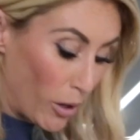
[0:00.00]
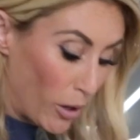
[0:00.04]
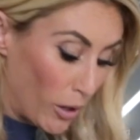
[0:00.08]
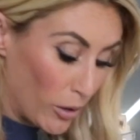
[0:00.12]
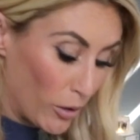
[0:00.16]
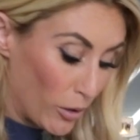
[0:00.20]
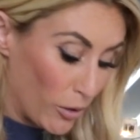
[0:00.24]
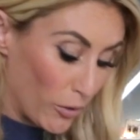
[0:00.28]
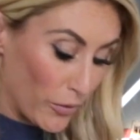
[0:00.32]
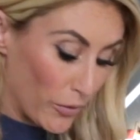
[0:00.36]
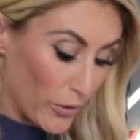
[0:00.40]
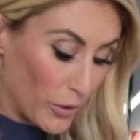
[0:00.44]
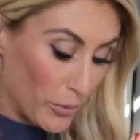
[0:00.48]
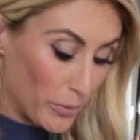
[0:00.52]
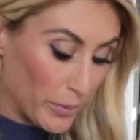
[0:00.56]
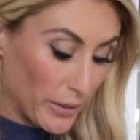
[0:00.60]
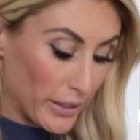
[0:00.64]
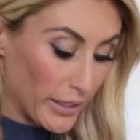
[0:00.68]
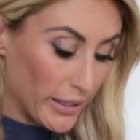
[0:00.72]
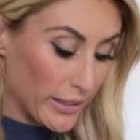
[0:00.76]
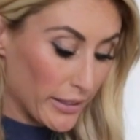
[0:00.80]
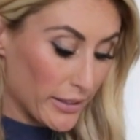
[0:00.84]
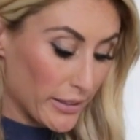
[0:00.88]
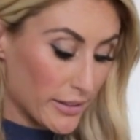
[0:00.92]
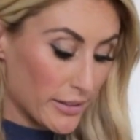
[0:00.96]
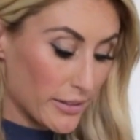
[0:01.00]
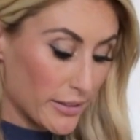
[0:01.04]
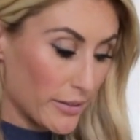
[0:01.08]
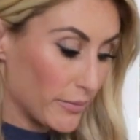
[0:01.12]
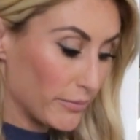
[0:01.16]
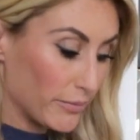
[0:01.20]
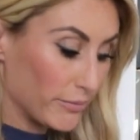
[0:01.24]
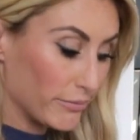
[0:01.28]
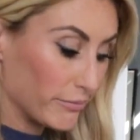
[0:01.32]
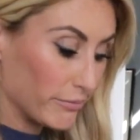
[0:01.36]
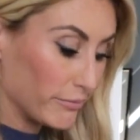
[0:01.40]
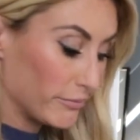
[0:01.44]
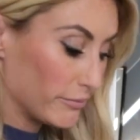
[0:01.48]
all over the place.
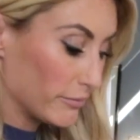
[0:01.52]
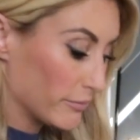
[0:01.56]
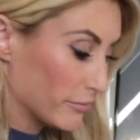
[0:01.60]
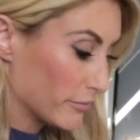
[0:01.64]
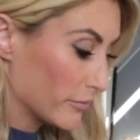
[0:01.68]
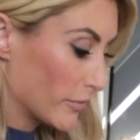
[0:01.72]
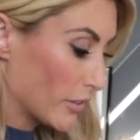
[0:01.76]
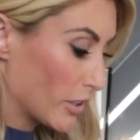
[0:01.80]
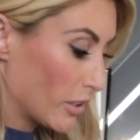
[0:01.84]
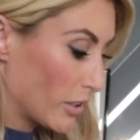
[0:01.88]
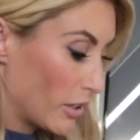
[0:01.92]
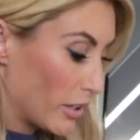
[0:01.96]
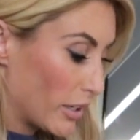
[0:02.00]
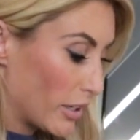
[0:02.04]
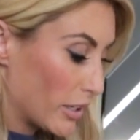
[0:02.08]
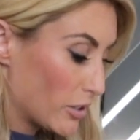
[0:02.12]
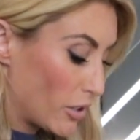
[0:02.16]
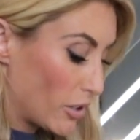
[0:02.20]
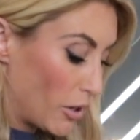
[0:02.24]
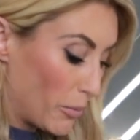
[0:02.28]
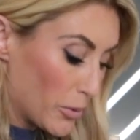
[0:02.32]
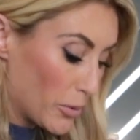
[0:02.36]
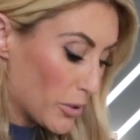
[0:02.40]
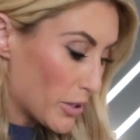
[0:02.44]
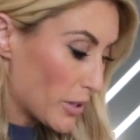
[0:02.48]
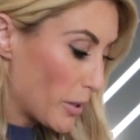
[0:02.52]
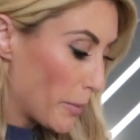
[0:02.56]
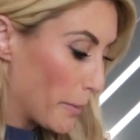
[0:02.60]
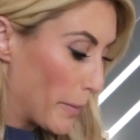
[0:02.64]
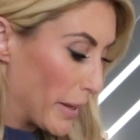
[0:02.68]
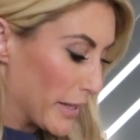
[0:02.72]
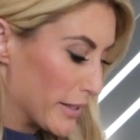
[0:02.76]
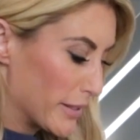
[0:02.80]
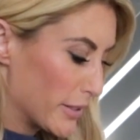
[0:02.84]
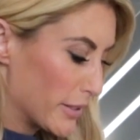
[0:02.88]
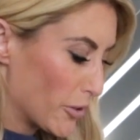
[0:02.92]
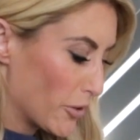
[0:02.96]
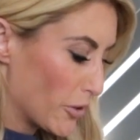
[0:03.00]
It's almost the
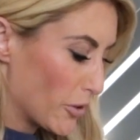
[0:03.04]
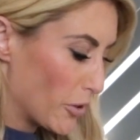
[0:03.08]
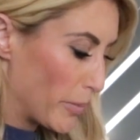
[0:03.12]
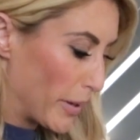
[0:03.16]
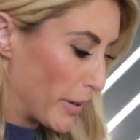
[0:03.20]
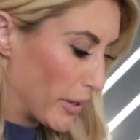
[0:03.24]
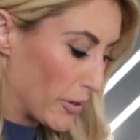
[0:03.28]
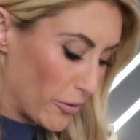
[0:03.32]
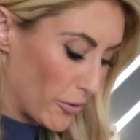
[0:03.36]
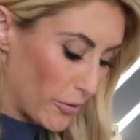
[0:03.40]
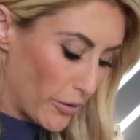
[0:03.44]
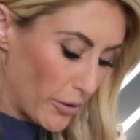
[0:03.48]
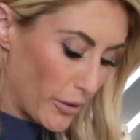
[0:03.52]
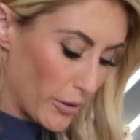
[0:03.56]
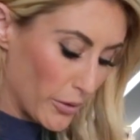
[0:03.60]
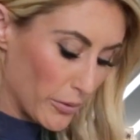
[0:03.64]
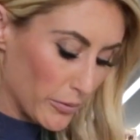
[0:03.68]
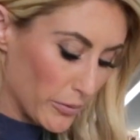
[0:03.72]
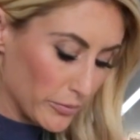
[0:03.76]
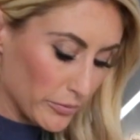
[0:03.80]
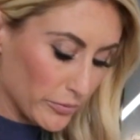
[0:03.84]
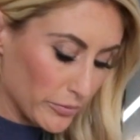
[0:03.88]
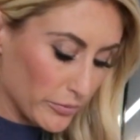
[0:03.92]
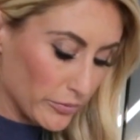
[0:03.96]
messier the better though.